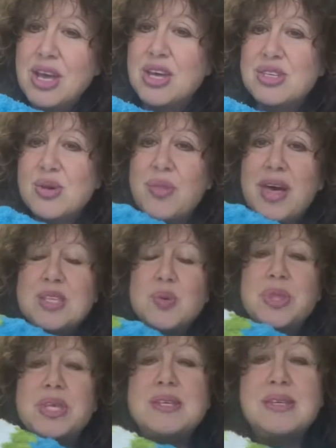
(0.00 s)
So that's
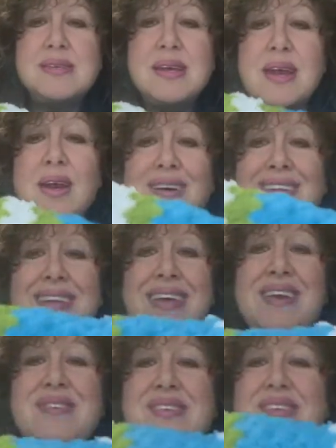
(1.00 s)
what this is, and it
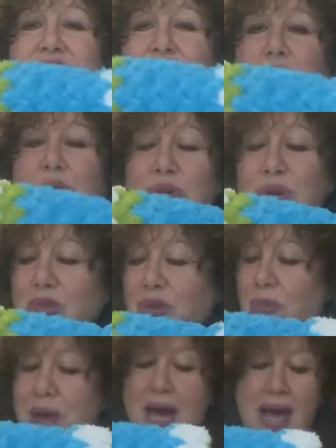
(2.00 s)
leaves such a beautiful
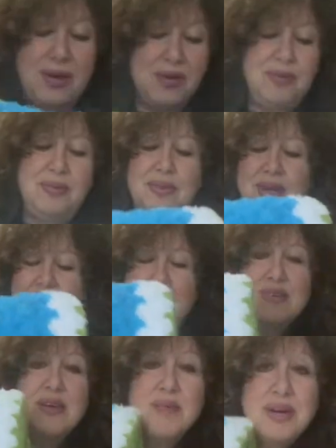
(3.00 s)
pattern.
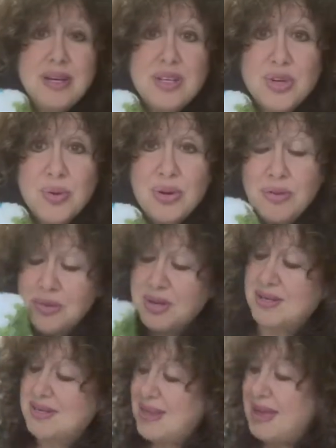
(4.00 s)
So I'm going to show you, I'm going to
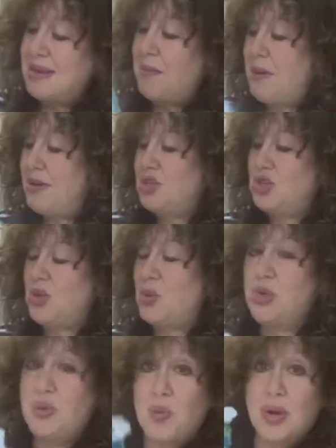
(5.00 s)
stand up and show
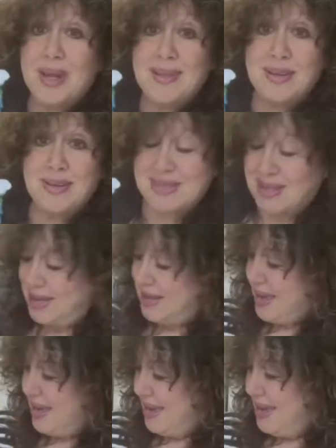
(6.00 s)
you what it looks like
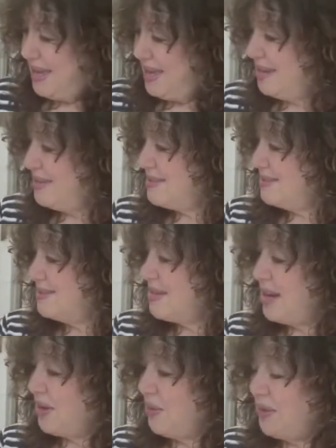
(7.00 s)
in its
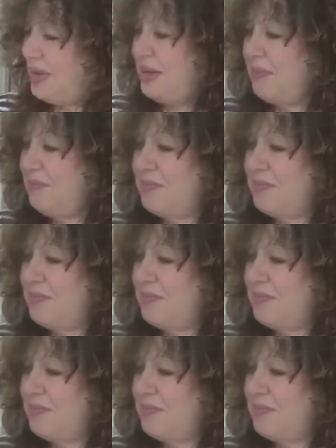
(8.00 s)
entirety.